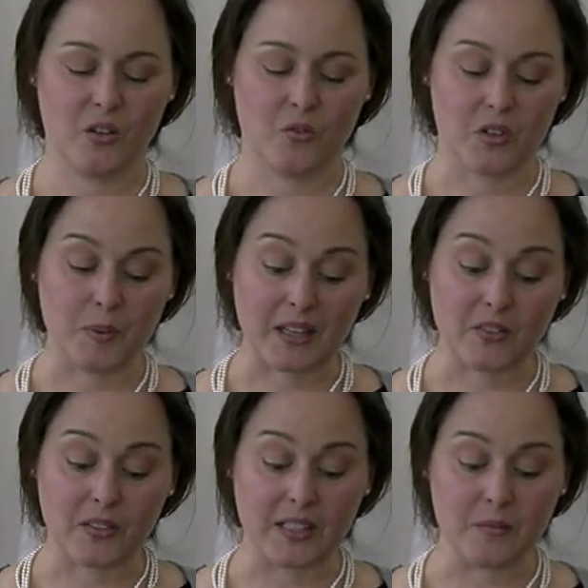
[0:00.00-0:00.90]

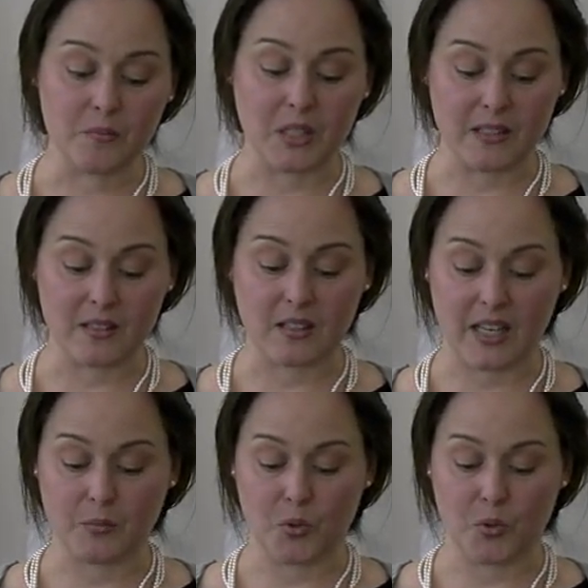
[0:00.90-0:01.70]
Respectfully, Millis Select